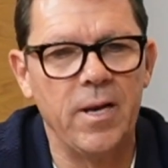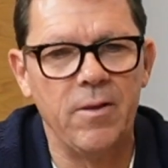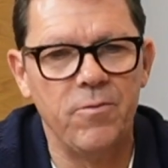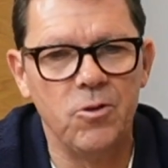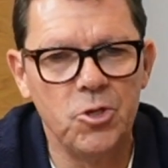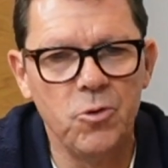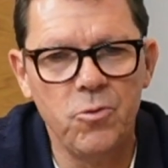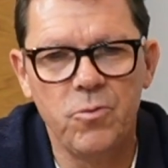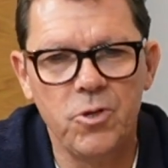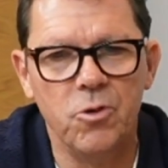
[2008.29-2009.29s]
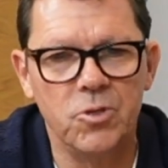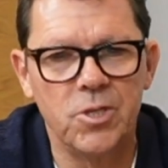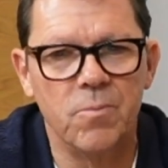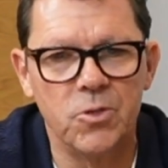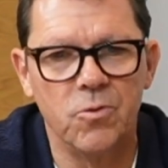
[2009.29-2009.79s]
And if you do use
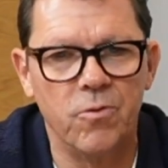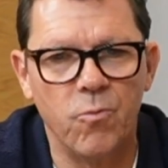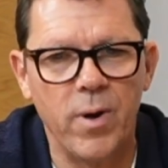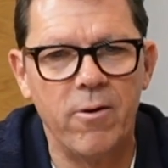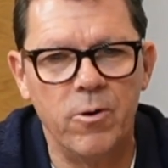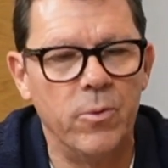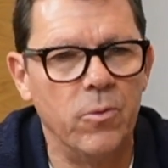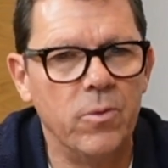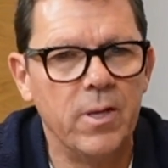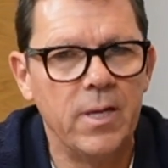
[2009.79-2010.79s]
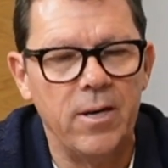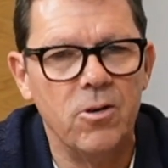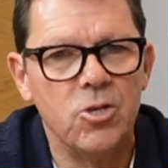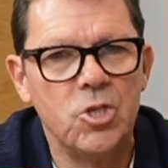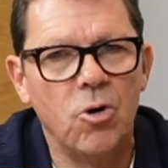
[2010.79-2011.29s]
some sort of wearable,
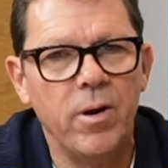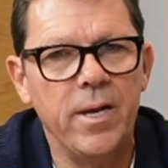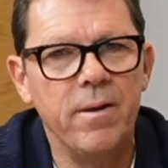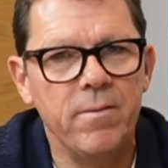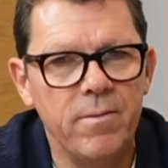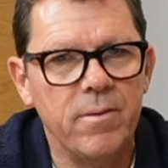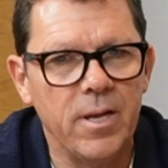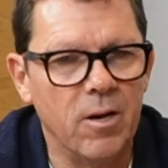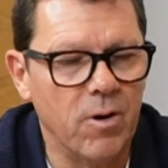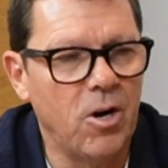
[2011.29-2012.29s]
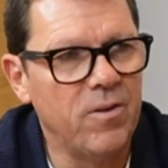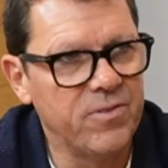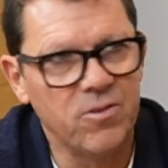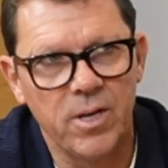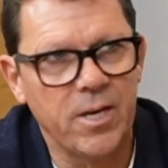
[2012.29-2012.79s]
then try and, you know,
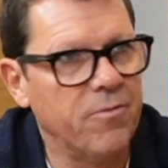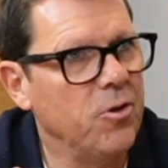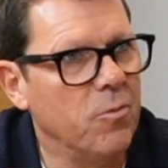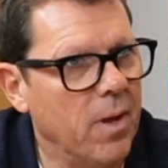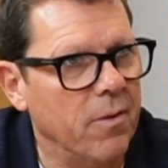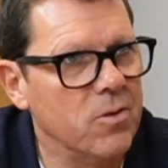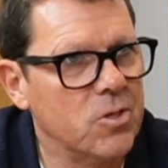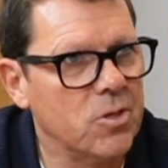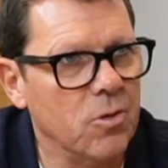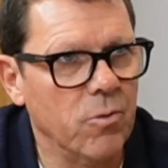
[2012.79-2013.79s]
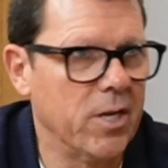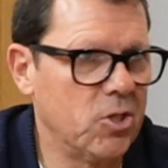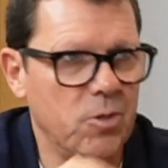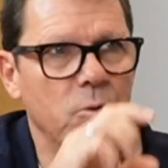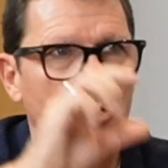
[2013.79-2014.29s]
after like a few months, you'll get
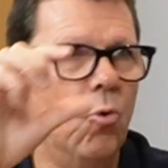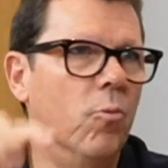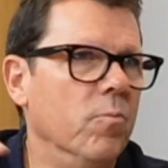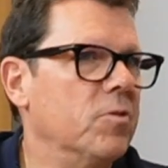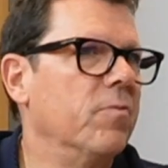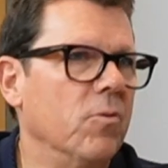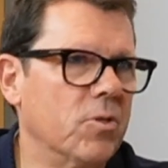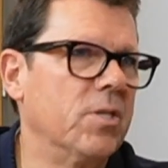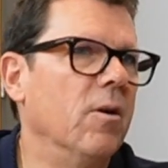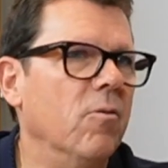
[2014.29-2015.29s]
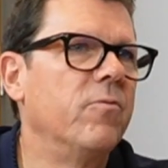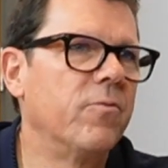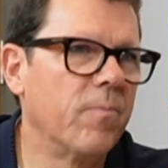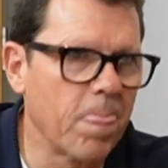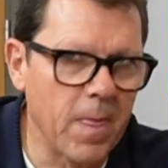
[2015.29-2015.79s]
some norms for yourself.